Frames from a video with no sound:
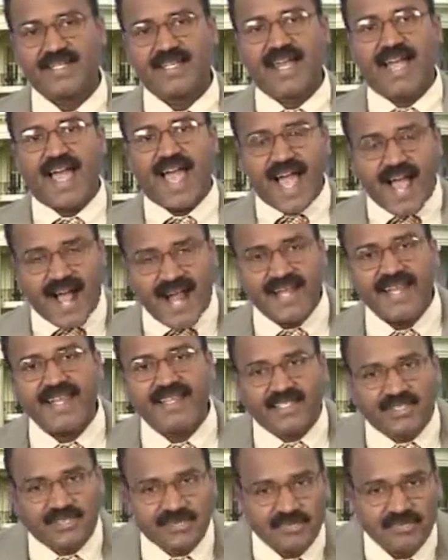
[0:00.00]
adding
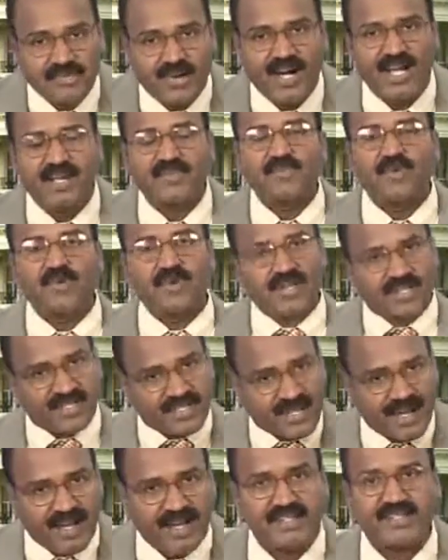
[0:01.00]
two or more
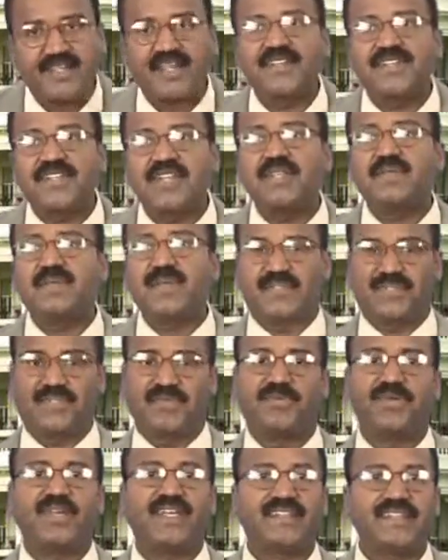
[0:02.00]
non-continuous
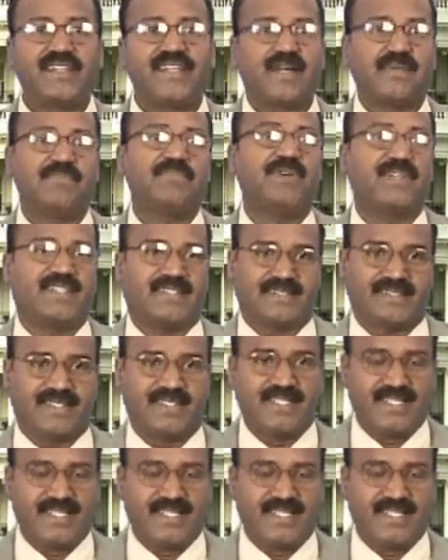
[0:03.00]
UDC numbers.